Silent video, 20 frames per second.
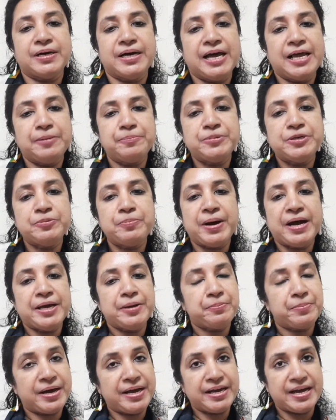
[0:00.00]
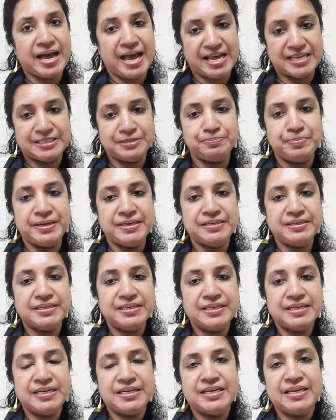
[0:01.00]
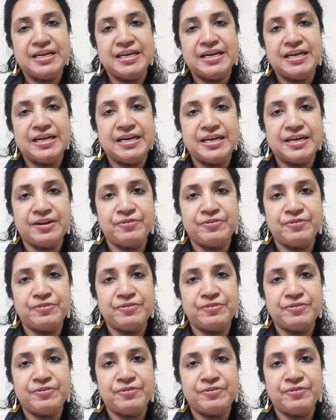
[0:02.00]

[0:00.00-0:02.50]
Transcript: helped by my husband uh,